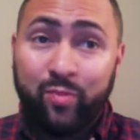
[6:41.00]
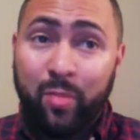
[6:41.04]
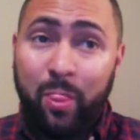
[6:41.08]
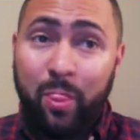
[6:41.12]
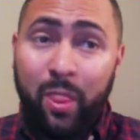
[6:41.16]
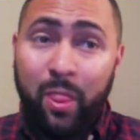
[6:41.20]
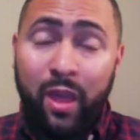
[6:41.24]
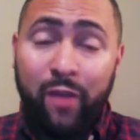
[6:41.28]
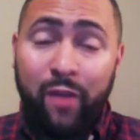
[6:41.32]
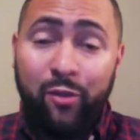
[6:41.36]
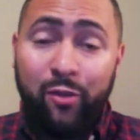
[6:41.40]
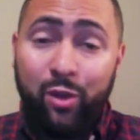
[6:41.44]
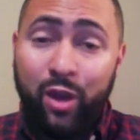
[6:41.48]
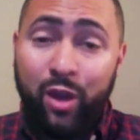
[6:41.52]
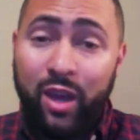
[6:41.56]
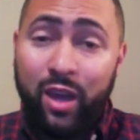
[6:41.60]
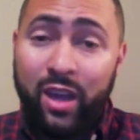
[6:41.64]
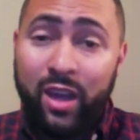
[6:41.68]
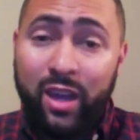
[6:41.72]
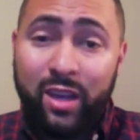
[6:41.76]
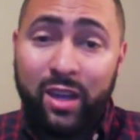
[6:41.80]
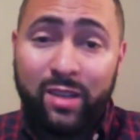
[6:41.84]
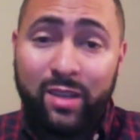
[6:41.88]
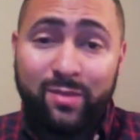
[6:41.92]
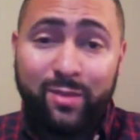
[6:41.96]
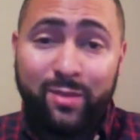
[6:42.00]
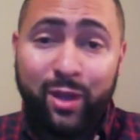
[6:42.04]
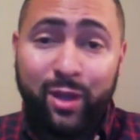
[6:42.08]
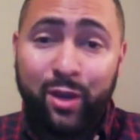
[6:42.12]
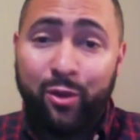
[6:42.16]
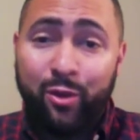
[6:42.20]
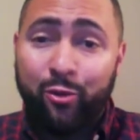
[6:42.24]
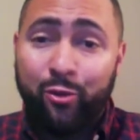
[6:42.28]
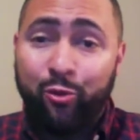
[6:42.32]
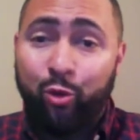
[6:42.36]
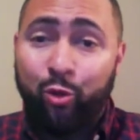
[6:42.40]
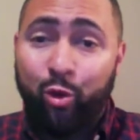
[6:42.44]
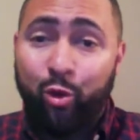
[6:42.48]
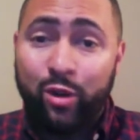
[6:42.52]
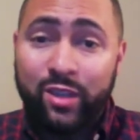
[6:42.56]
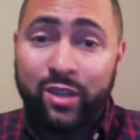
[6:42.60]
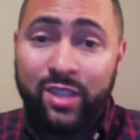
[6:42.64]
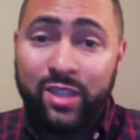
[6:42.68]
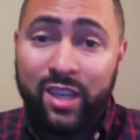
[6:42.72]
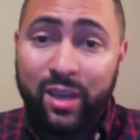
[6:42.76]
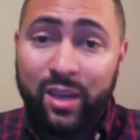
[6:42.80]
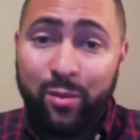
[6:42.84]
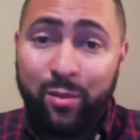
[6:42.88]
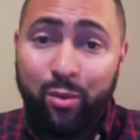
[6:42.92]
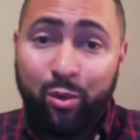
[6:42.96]
If you could get
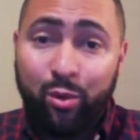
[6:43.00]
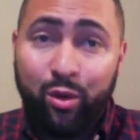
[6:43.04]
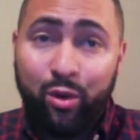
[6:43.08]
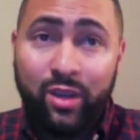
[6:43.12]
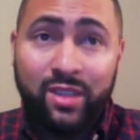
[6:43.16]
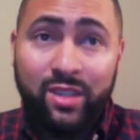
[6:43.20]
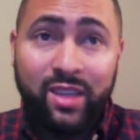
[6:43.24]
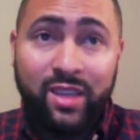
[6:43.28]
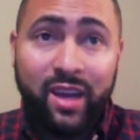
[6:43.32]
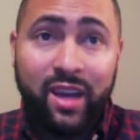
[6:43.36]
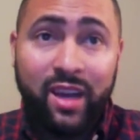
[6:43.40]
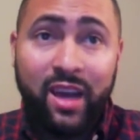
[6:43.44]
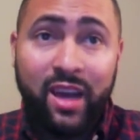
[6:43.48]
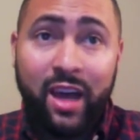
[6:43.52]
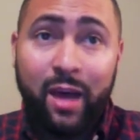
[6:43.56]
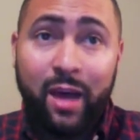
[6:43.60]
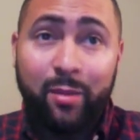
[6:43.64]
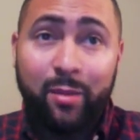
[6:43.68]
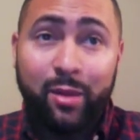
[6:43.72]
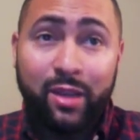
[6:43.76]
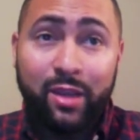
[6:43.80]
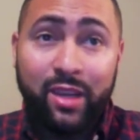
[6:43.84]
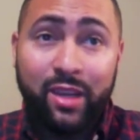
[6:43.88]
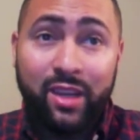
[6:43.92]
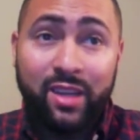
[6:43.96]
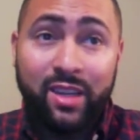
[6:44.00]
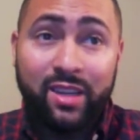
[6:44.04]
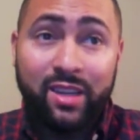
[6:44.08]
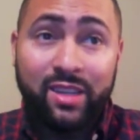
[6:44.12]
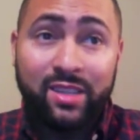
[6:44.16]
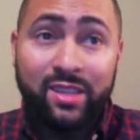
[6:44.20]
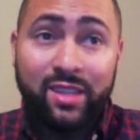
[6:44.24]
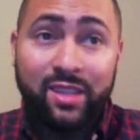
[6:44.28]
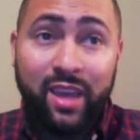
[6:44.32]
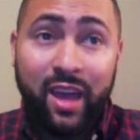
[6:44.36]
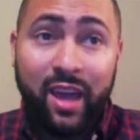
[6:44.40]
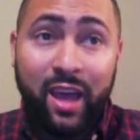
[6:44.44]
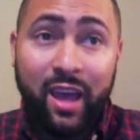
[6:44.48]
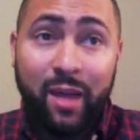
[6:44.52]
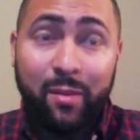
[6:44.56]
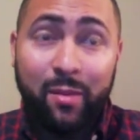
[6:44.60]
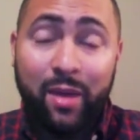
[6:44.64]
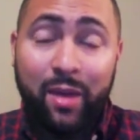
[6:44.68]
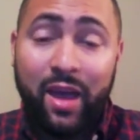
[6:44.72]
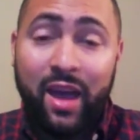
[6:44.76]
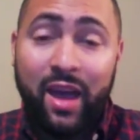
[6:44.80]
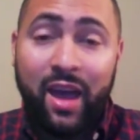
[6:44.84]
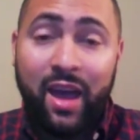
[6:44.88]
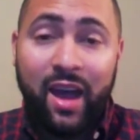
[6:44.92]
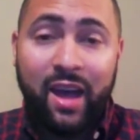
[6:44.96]
14 points out of Abilene in this game,
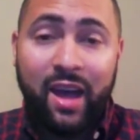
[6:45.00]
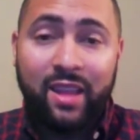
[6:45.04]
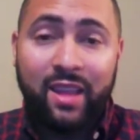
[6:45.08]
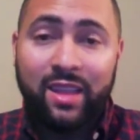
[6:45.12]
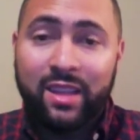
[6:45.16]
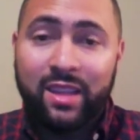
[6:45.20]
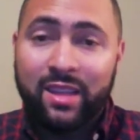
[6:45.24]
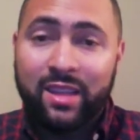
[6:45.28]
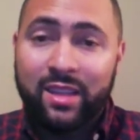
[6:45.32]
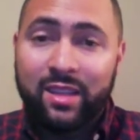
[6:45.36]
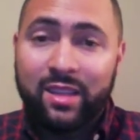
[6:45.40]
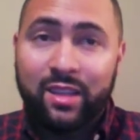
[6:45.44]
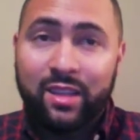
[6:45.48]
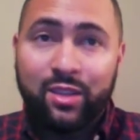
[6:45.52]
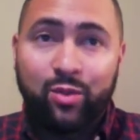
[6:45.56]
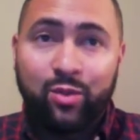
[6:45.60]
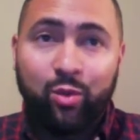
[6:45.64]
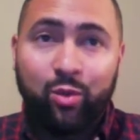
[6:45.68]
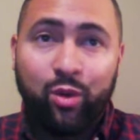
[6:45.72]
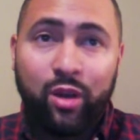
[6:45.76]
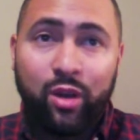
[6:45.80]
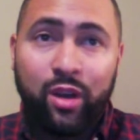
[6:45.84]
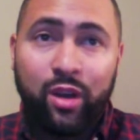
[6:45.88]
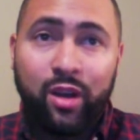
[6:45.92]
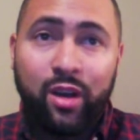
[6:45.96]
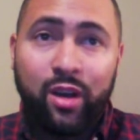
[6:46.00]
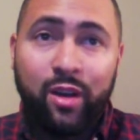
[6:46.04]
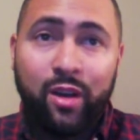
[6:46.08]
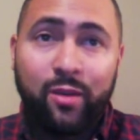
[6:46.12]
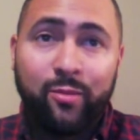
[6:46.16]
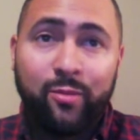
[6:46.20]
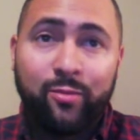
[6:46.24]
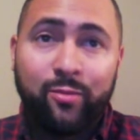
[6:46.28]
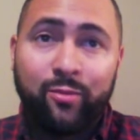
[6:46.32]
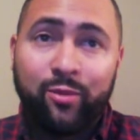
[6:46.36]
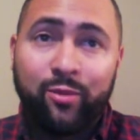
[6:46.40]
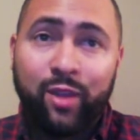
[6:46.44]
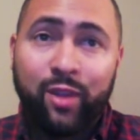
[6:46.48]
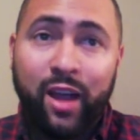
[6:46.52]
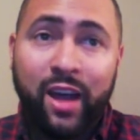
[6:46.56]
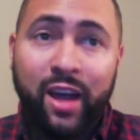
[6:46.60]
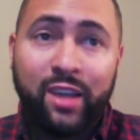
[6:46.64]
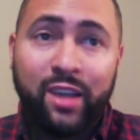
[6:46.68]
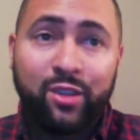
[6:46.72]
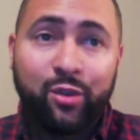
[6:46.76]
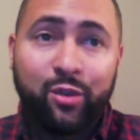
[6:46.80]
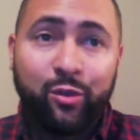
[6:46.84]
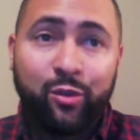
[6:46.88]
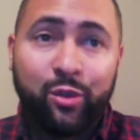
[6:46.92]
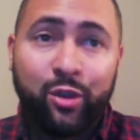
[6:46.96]
I think that this one
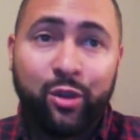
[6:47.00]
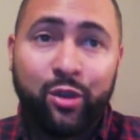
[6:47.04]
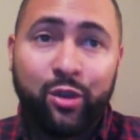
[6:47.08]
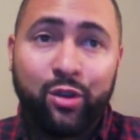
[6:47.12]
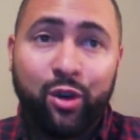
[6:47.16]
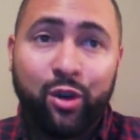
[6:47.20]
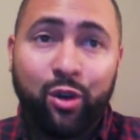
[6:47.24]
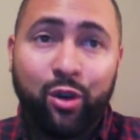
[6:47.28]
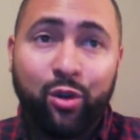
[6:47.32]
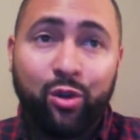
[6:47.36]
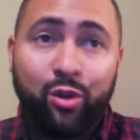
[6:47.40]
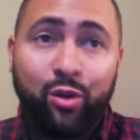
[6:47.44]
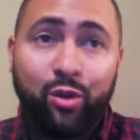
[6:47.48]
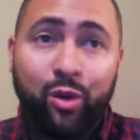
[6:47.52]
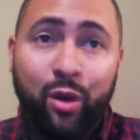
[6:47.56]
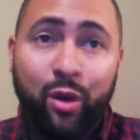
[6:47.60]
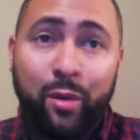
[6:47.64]
flies over the total.